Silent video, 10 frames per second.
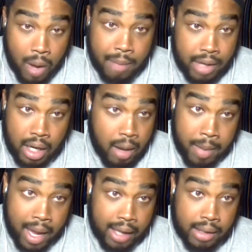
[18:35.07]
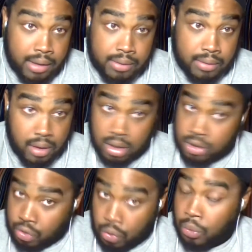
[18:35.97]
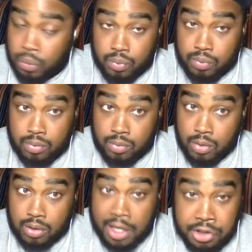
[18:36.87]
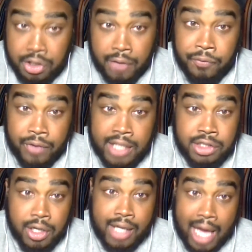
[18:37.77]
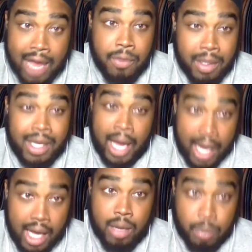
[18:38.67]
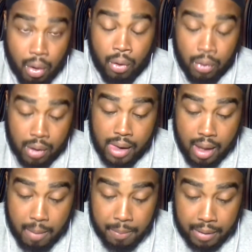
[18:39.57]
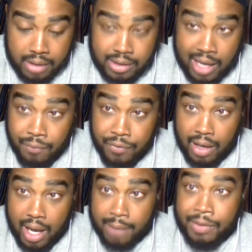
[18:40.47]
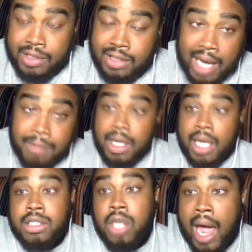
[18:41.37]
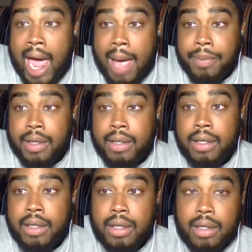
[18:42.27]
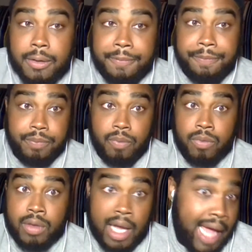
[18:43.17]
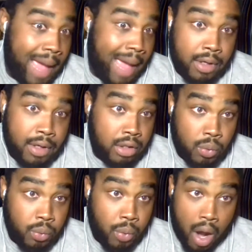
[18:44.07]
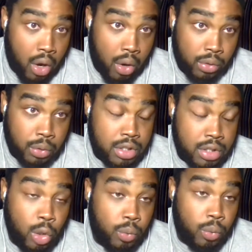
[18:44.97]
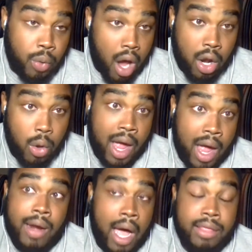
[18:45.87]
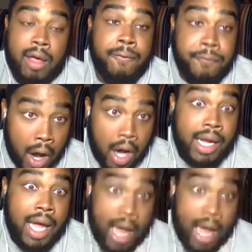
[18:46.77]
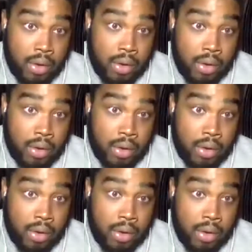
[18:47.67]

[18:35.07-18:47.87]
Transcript: to come back to. They should have gave him a can, bro, because I feel like the same thing's gonna happen that happened to Luke Rockhold, dude, because Luke Rockhold got knocked the fuck out.